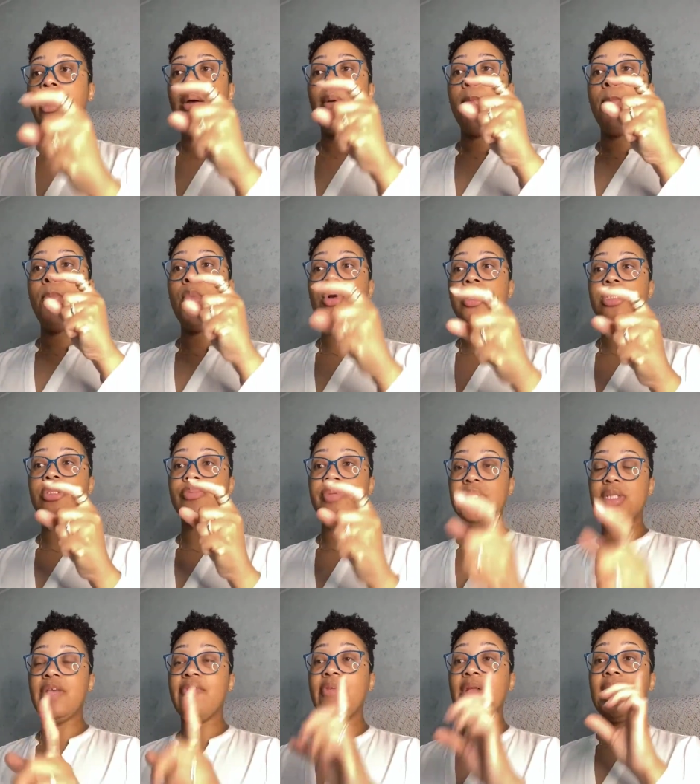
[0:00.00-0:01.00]
More
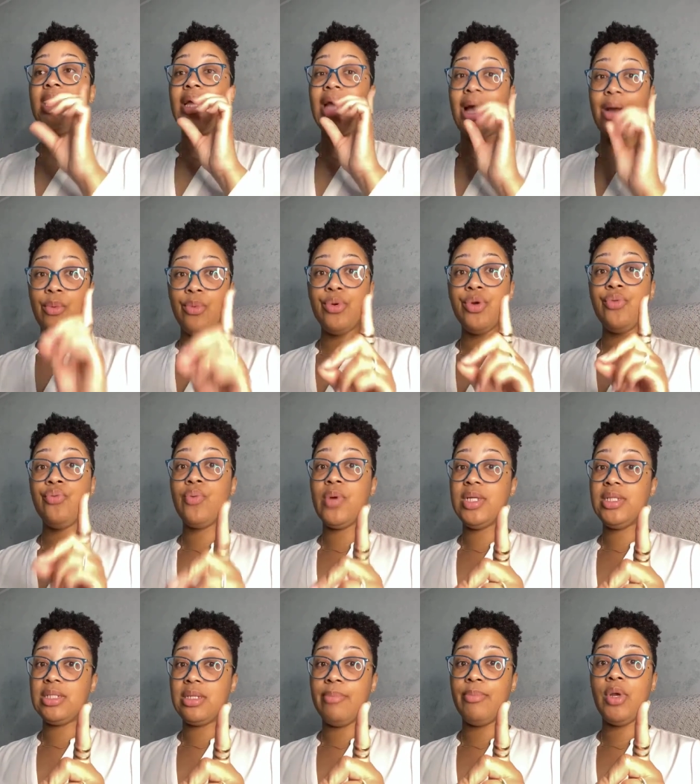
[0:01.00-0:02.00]
specifically, I would
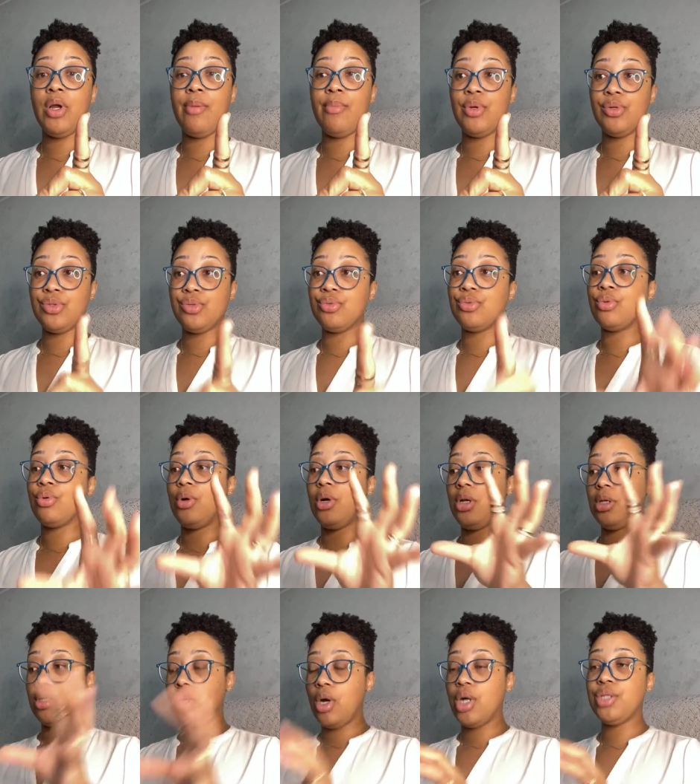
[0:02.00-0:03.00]
run some commercials
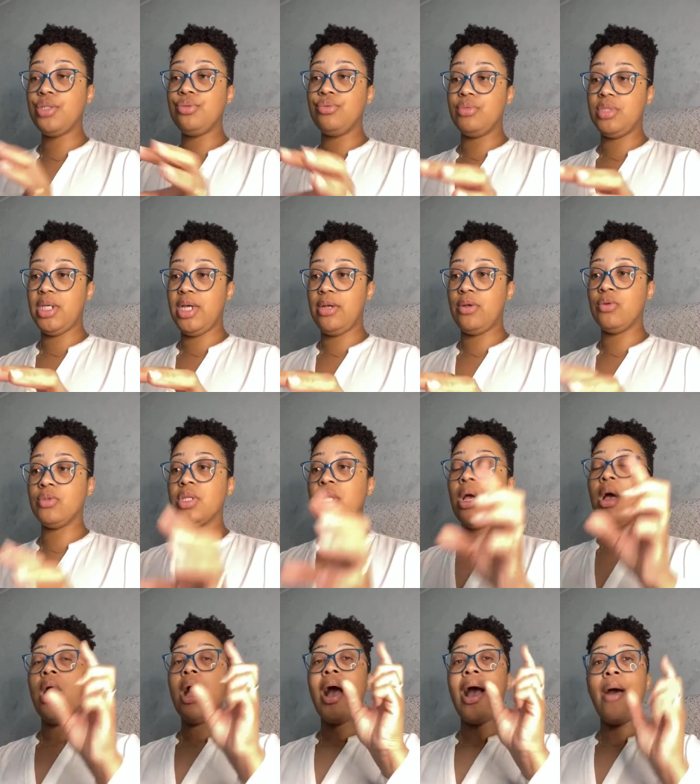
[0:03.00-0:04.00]
on cartoon channels.
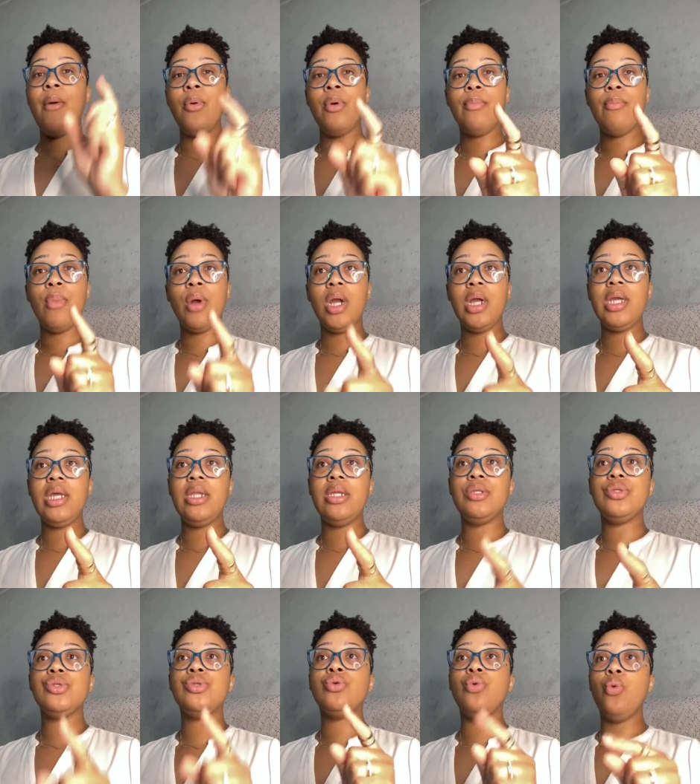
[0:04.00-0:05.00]
I would market
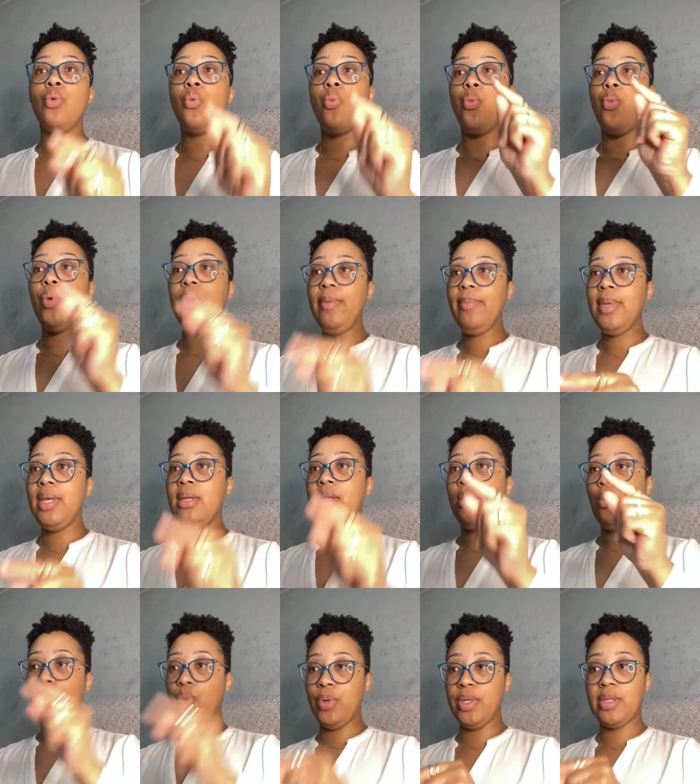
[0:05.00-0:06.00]
it to
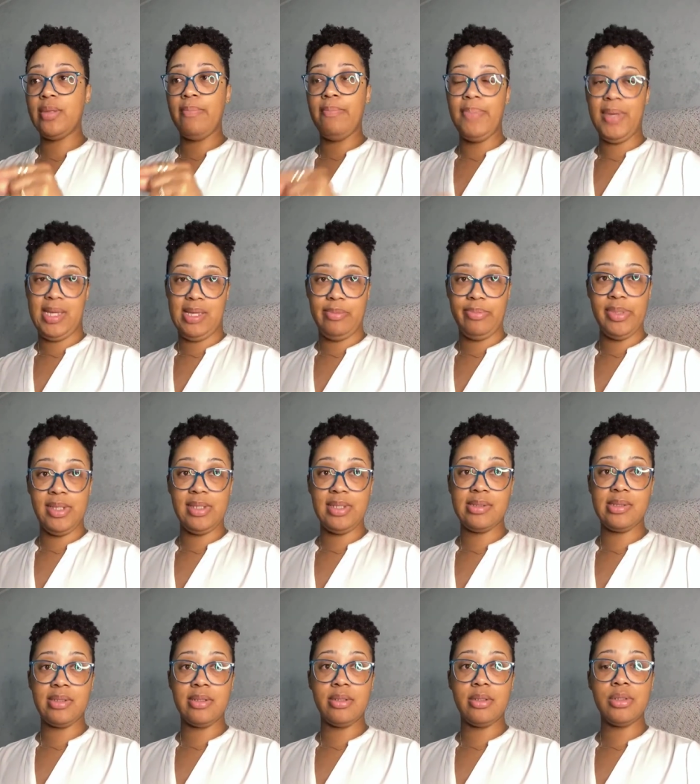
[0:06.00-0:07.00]
women with babies
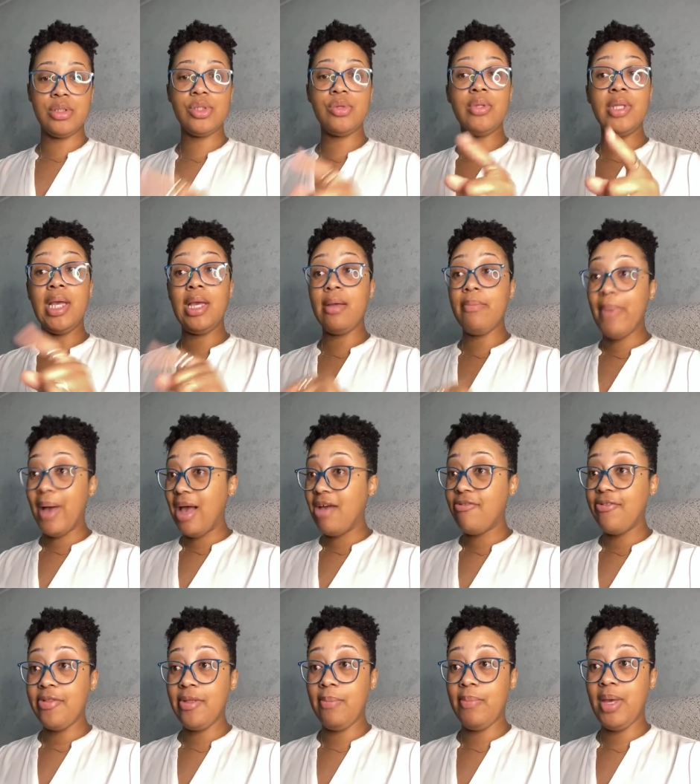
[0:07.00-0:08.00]
so they can buy
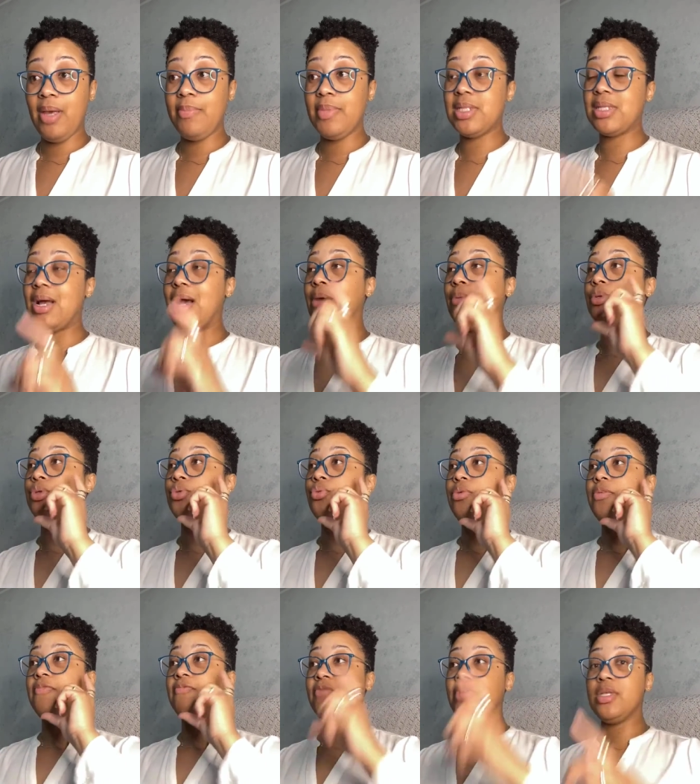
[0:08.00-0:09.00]
for their babies. I would do
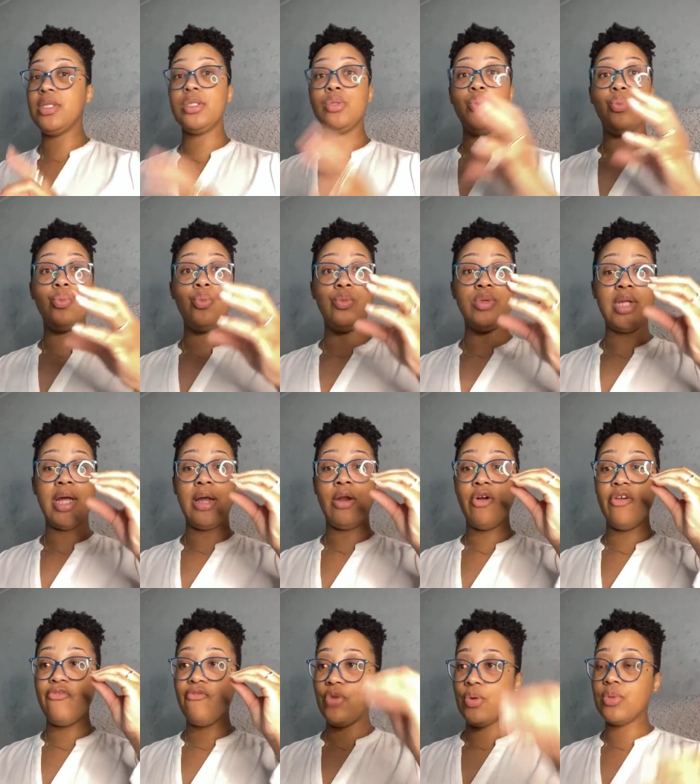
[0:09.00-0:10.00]
events that
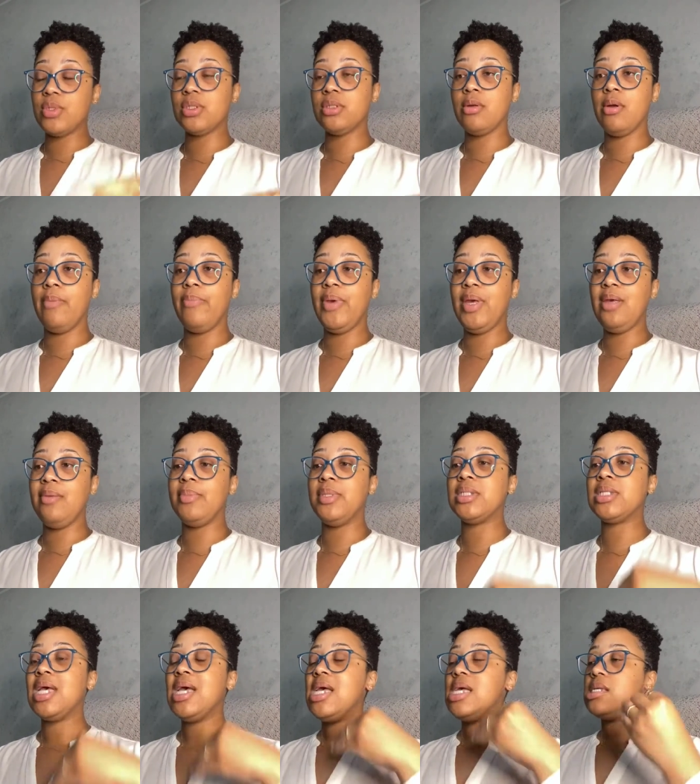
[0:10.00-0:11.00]
are focused on
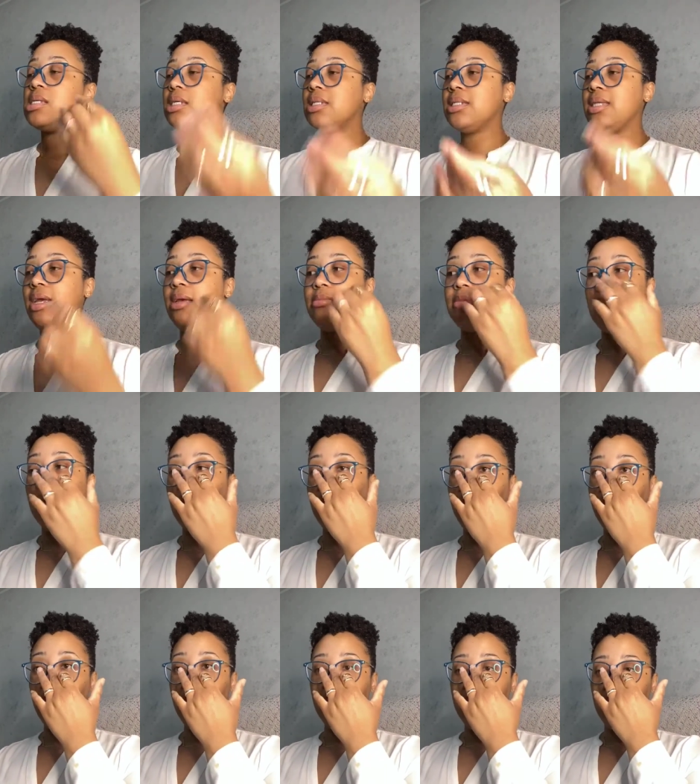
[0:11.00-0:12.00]
babies. The same thing
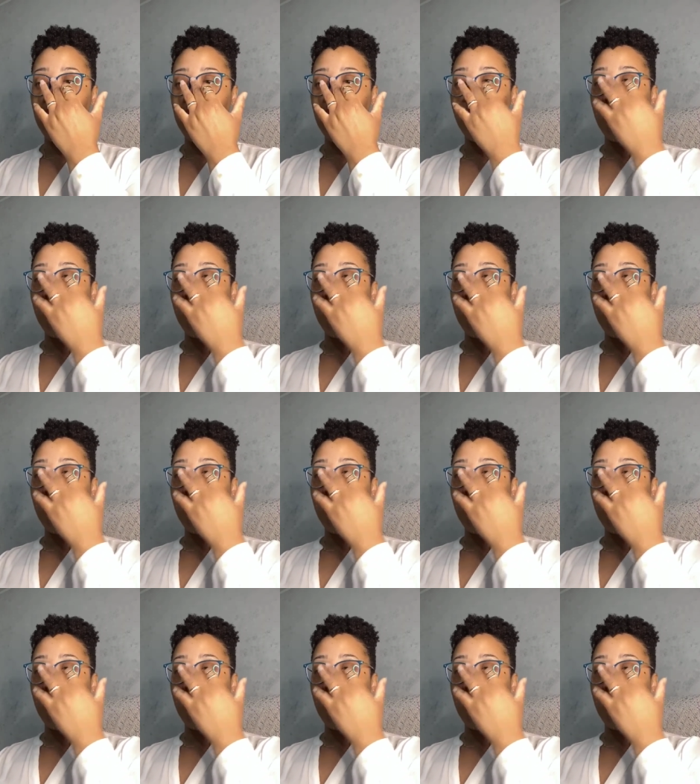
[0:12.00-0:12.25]
in money. If